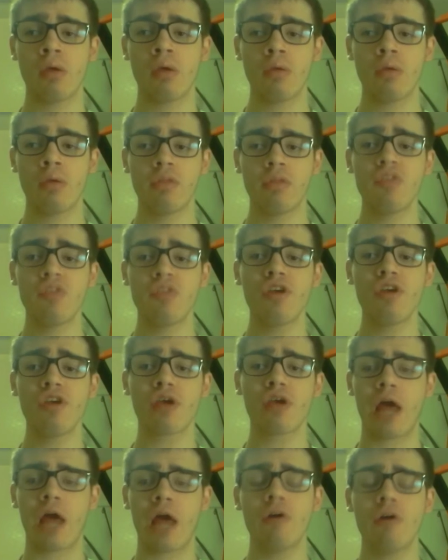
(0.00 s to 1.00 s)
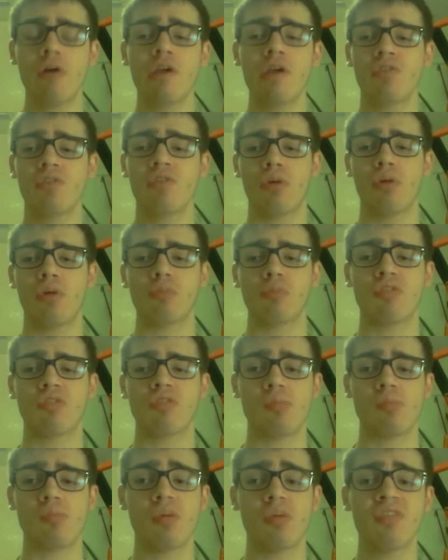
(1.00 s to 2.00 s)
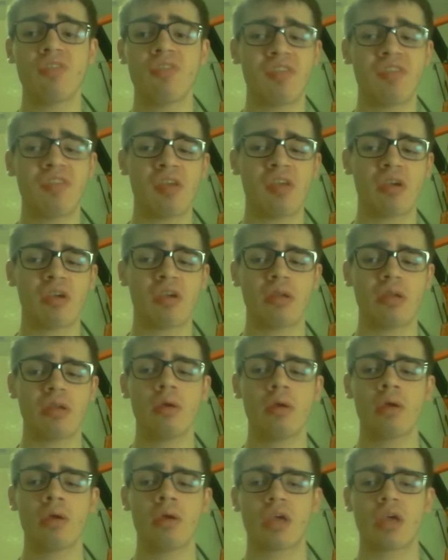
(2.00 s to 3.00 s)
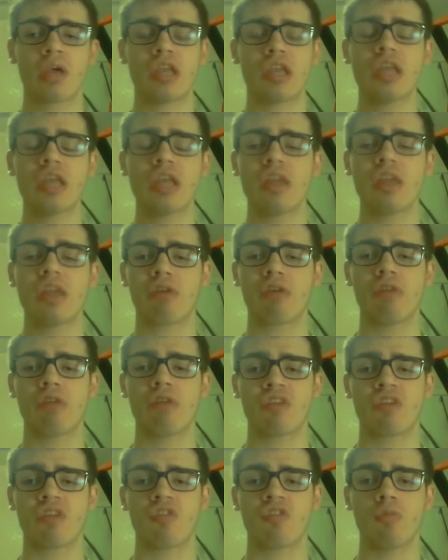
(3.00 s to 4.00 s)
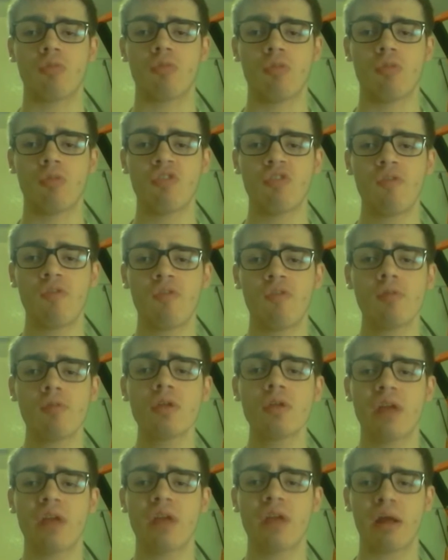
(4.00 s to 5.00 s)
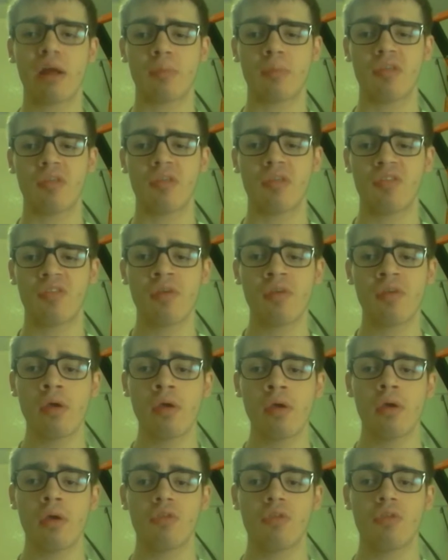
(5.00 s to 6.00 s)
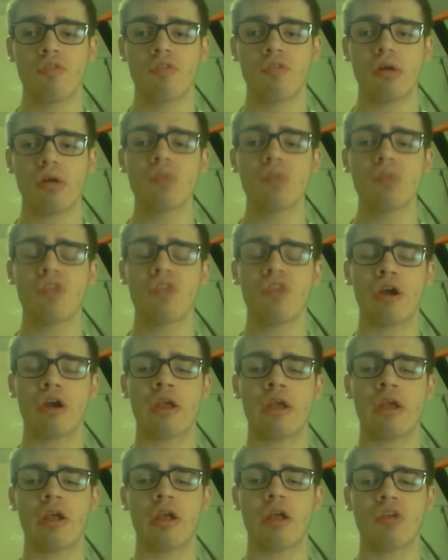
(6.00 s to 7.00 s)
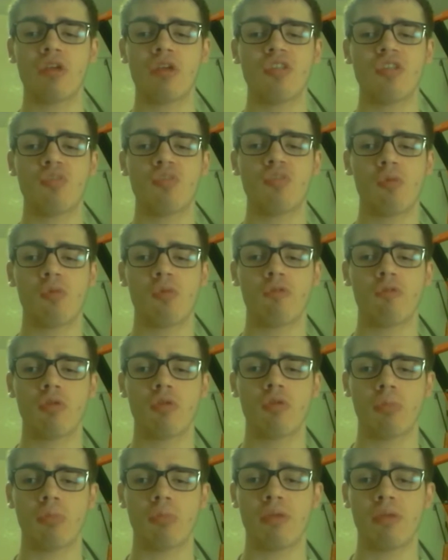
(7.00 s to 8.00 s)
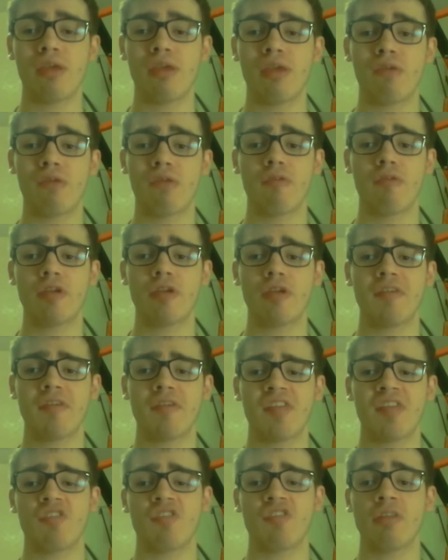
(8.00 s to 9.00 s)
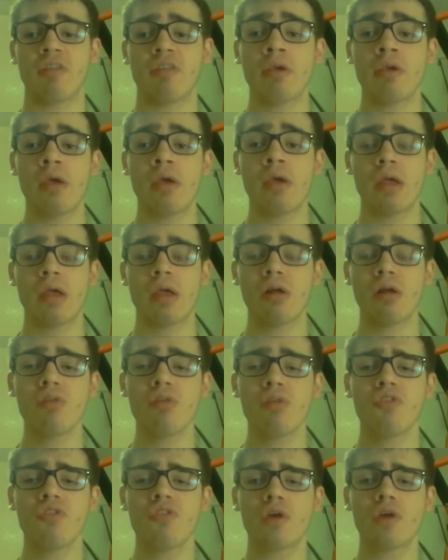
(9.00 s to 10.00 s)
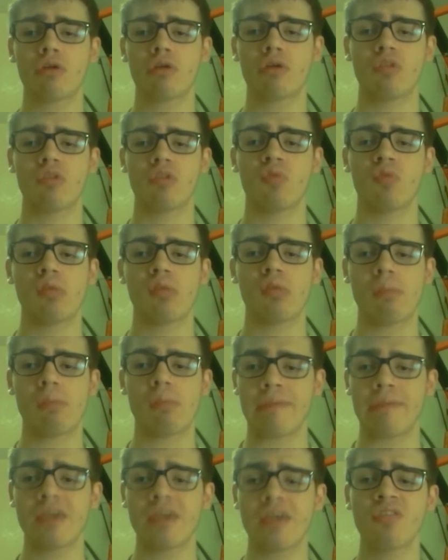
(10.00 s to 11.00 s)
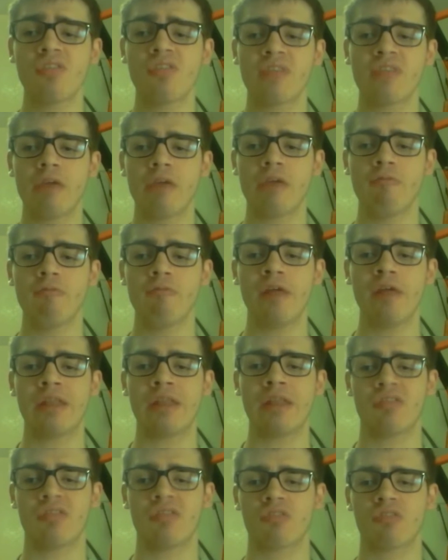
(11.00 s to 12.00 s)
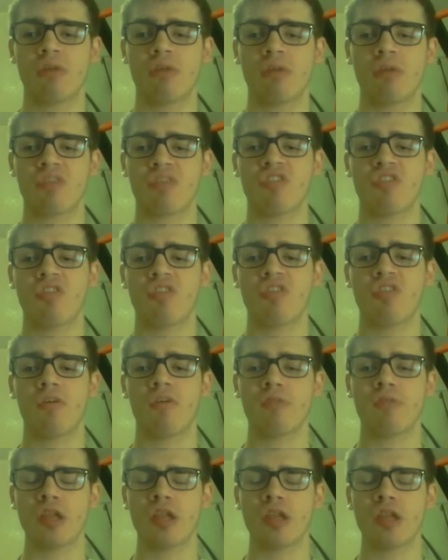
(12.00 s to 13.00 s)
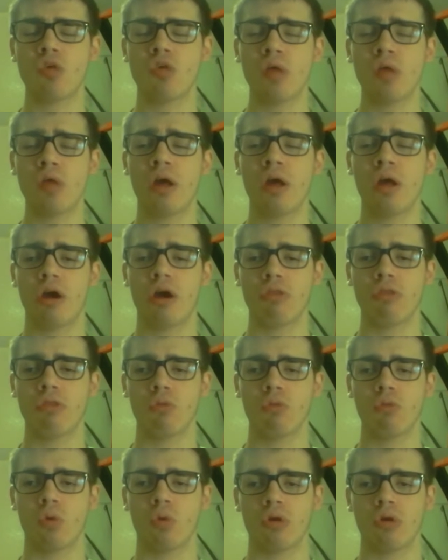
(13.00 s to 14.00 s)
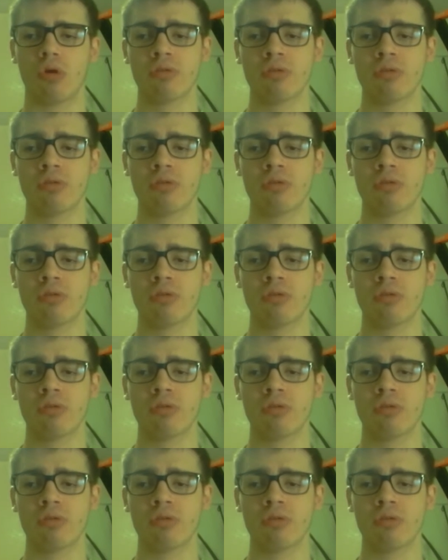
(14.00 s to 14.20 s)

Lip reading: This art gallery is home to the must-see Canadian collection, which vividly documents Toronto's art heritage before the pre-Confederation. It also includes one of the biggest and finest collections of Inuit art in the world,